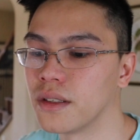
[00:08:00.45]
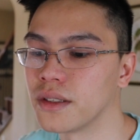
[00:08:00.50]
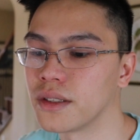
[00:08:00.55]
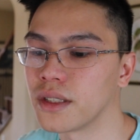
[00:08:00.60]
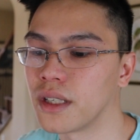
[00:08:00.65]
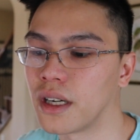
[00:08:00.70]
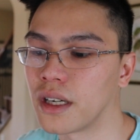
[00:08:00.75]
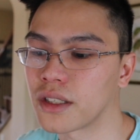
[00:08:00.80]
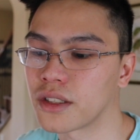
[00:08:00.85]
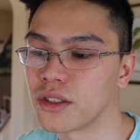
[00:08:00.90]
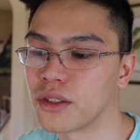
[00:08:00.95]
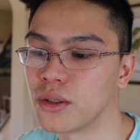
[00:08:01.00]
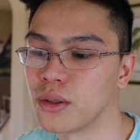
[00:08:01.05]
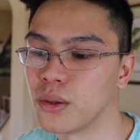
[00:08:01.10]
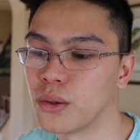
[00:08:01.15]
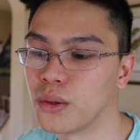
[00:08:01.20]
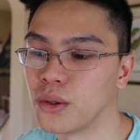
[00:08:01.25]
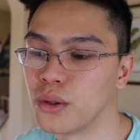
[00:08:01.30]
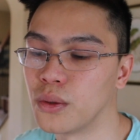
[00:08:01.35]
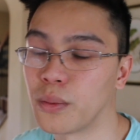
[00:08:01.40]
talk to
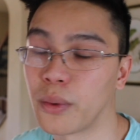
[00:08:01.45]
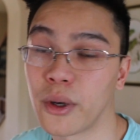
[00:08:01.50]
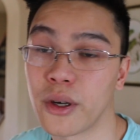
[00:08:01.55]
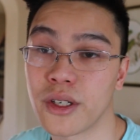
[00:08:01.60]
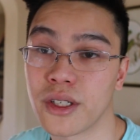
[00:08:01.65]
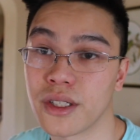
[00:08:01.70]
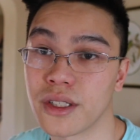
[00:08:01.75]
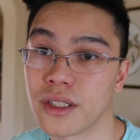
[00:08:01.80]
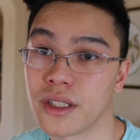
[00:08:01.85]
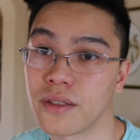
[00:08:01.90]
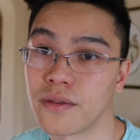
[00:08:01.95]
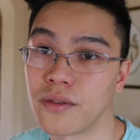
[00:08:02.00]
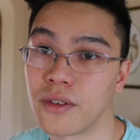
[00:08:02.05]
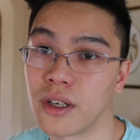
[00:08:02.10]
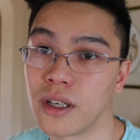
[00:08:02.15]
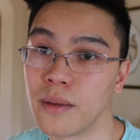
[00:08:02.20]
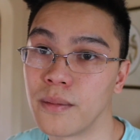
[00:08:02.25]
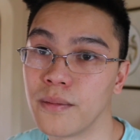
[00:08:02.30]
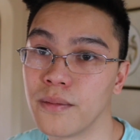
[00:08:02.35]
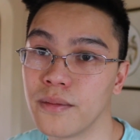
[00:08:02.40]
who you purchased it
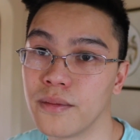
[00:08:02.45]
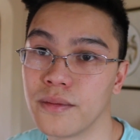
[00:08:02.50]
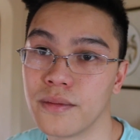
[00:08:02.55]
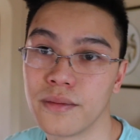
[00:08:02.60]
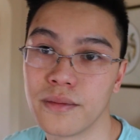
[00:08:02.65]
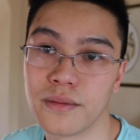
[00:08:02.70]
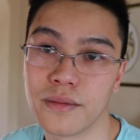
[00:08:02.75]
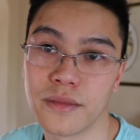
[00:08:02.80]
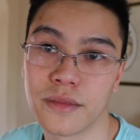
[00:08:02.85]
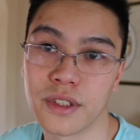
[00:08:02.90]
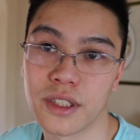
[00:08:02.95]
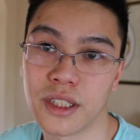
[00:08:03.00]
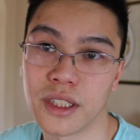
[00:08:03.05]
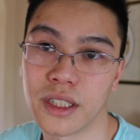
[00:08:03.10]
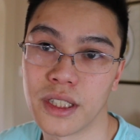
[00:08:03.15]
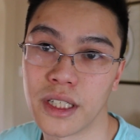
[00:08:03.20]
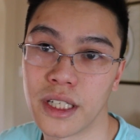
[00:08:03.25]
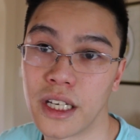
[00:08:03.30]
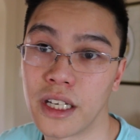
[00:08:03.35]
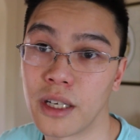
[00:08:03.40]
from
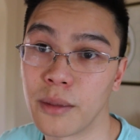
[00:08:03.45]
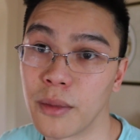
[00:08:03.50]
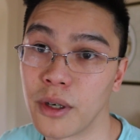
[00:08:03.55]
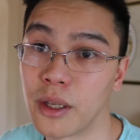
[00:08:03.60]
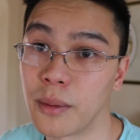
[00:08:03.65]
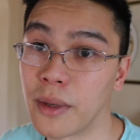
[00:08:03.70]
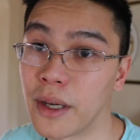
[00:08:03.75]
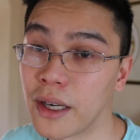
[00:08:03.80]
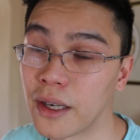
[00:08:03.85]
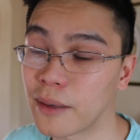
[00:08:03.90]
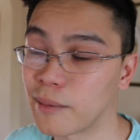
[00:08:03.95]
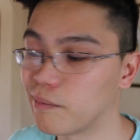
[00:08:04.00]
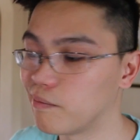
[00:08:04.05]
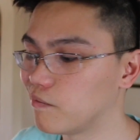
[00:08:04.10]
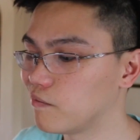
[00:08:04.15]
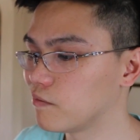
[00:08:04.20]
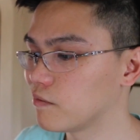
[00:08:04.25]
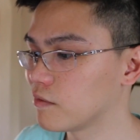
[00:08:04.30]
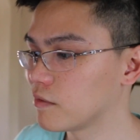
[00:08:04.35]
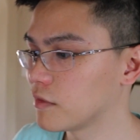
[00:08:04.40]
to get your money back.
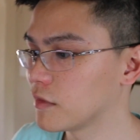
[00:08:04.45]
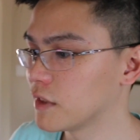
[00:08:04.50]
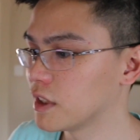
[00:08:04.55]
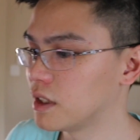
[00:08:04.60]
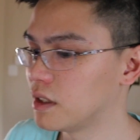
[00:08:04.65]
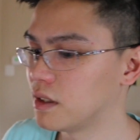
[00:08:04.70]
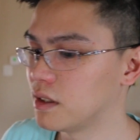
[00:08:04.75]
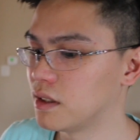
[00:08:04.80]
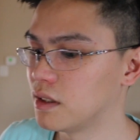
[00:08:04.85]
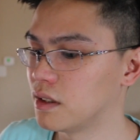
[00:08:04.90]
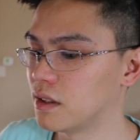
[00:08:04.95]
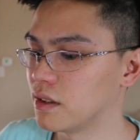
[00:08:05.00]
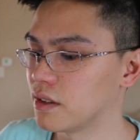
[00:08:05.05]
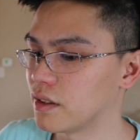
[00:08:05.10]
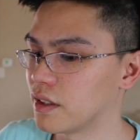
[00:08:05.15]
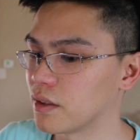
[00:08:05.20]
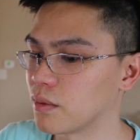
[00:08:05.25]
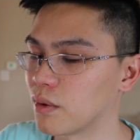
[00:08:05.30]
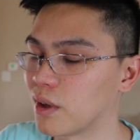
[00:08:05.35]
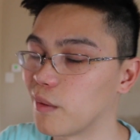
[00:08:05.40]

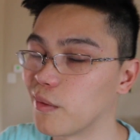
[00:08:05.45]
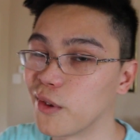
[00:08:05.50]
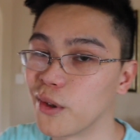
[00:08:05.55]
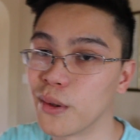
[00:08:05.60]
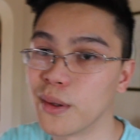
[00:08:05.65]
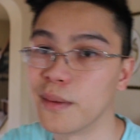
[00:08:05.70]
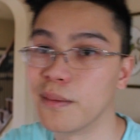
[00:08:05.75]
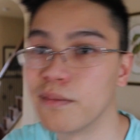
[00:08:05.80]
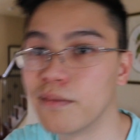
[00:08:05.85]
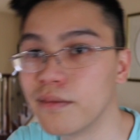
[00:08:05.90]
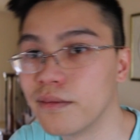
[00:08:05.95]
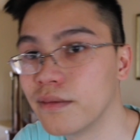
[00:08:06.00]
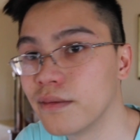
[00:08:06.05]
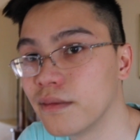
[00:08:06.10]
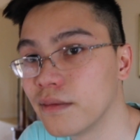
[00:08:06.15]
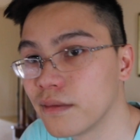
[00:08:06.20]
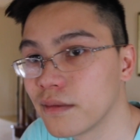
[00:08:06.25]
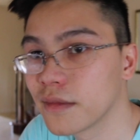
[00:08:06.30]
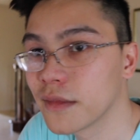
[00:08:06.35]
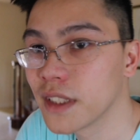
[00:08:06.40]
So that's what I'm doing,
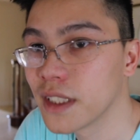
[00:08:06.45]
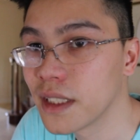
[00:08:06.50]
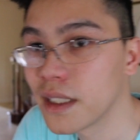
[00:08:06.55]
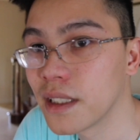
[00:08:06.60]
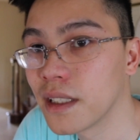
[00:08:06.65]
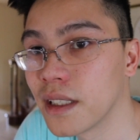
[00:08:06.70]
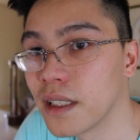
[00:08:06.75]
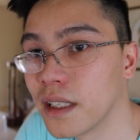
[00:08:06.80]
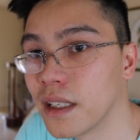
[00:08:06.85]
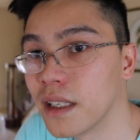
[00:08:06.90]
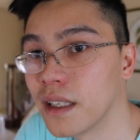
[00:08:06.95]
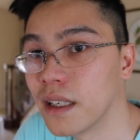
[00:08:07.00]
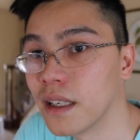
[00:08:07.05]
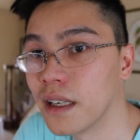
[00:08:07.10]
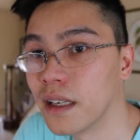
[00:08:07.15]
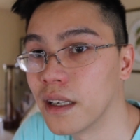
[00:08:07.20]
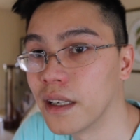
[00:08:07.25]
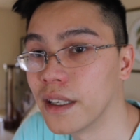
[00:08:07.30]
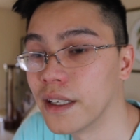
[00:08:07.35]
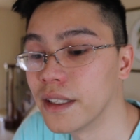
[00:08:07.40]

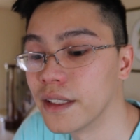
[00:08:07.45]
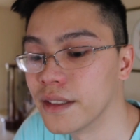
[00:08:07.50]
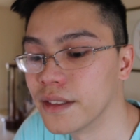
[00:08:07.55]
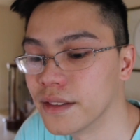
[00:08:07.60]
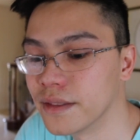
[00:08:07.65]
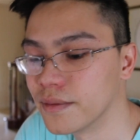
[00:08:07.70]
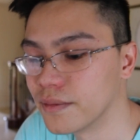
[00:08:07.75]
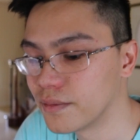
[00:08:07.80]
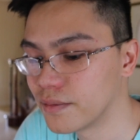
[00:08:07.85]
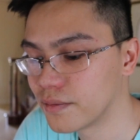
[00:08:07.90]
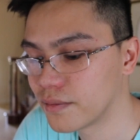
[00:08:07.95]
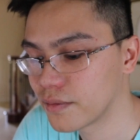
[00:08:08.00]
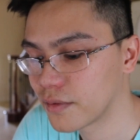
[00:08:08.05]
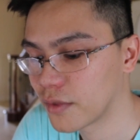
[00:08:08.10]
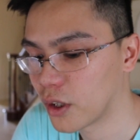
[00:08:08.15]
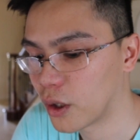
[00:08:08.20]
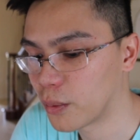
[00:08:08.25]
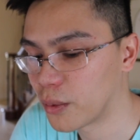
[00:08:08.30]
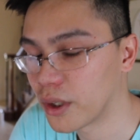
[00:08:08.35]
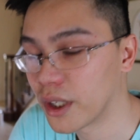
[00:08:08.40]
and
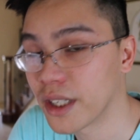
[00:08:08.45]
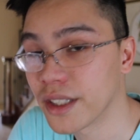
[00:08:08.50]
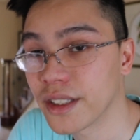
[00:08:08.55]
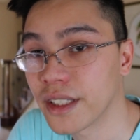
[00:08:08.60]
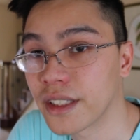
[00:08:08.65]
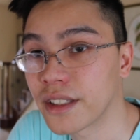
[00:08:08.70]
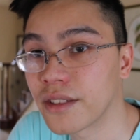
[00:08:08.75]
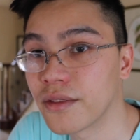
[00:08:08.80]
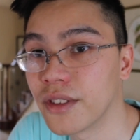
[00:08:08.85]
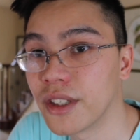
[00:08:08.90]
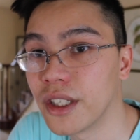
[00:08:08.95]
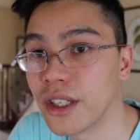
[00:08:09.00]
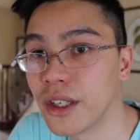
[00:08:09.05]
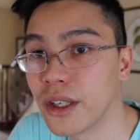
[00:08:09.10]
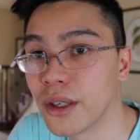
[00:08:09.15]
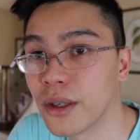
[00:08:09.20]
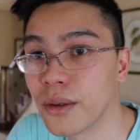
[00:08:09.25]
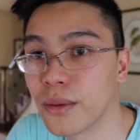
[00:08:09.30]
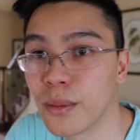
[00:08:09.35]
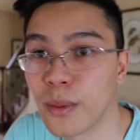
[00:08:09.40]
hope you guys liked the
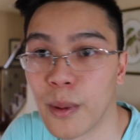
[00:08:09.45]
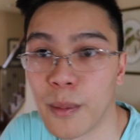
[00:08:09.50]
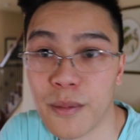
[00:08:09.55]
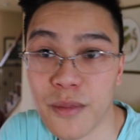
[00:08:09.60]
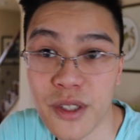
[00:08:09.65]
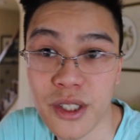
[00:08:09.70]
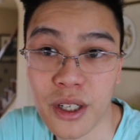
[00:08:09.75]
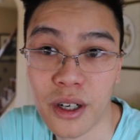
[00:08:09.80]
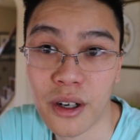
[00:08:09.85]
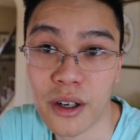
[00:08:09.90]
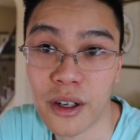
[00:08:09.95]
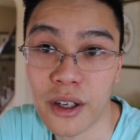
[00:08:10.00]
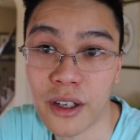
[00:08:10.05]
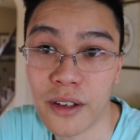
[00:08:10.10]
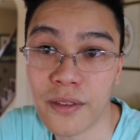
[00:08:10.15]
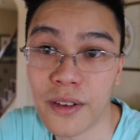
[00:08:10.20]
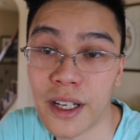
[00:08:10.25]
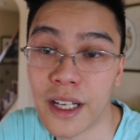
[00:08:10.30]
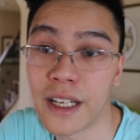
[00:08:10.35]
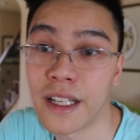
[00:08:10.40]
video. I'm sorry
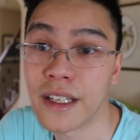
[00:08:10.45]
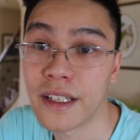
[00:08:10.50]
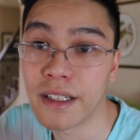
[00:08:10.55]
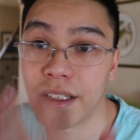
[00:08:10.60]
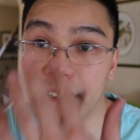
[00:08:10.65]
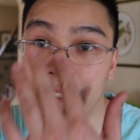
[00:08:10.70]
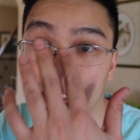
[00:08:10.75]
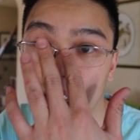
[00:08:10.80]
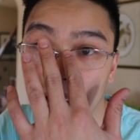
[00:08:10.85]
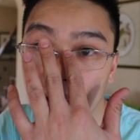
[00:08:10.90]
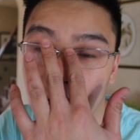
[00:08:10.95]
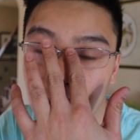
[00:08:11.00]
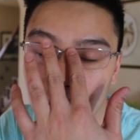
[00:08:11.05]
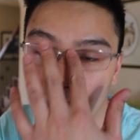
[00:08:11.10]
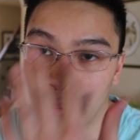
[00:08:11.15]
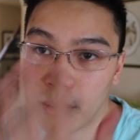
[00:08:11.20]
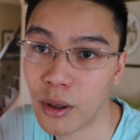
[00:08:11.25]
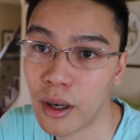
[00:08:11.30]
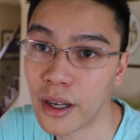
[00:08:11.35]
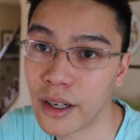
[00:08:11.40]
that
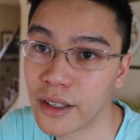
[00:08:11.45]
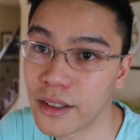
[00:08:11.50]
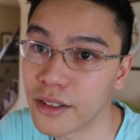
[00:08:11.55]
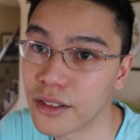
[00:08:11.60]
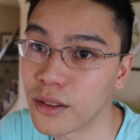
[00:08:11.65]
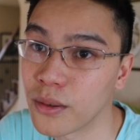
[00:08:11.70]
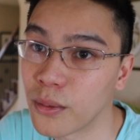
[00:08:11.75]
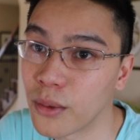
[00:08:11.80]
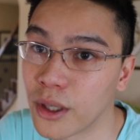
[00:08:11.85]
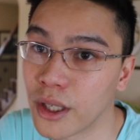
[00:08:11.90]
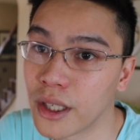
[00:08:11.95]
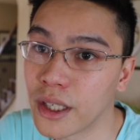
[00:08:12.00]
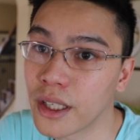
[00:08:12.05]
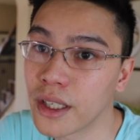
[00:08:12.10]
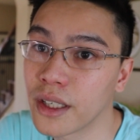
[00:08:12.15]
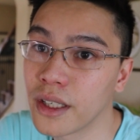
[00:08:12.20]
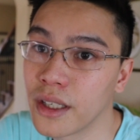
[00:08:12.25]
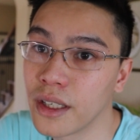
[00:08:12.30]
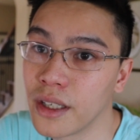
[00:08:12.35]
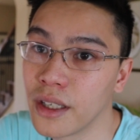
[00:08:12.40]
the product doesn't
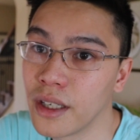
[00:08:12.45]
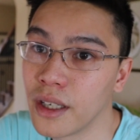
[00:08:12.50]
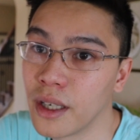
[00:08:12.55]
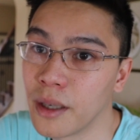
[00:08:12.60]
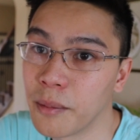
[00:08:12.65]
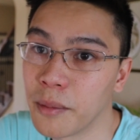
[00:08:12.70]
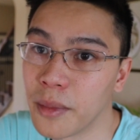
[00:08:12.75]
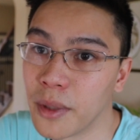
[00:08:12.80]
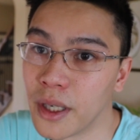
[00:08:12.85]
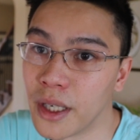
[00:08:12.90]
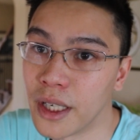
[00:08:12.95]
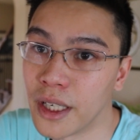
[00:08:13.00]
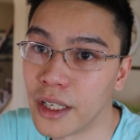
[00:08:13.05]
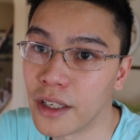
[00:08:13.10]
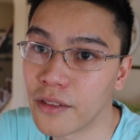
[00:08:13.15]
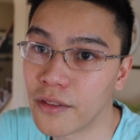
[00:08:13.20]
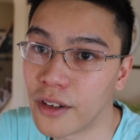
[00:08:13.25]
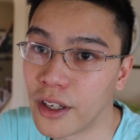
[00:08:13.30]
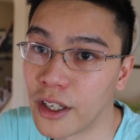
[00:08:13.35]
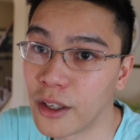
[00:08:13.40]
work,
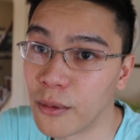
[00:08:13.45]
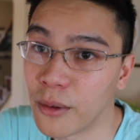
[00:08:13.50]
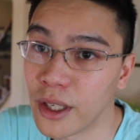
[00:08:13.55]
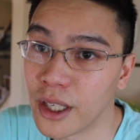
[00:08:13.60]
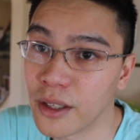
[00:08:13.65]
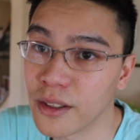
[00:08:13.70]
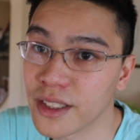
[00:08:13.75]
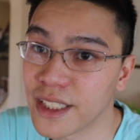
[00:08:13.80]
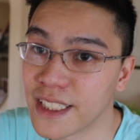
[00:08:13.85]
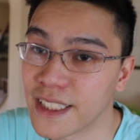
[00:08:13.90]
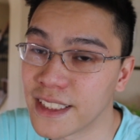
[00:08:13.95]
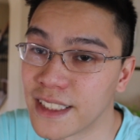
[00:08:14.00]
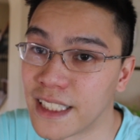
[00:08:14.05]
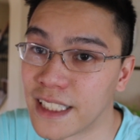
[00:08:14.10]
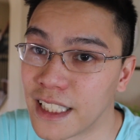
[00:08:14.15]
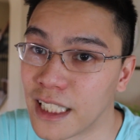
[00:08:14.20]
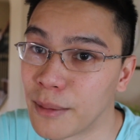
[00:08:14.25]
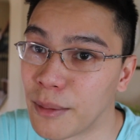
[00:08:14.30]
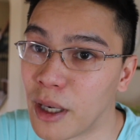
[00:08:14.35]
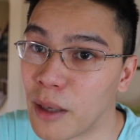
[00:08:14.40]
but for anyone else that's
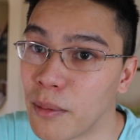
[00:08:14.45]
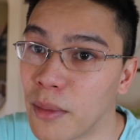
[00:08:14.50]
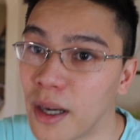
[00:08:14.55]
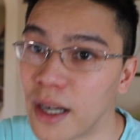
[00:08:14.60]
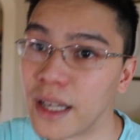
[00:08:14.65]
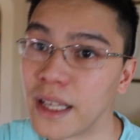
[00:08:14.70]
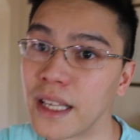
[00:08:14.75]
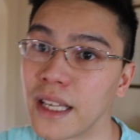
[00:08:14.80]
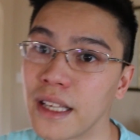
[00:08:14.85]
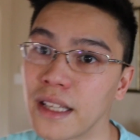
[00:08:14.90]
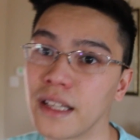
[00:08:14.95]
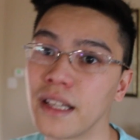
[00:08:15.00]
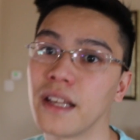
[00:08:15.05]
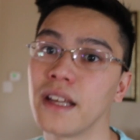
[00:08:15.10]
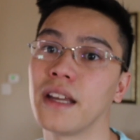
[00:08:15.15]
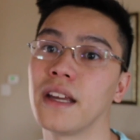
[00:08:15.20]
thinking about buying it,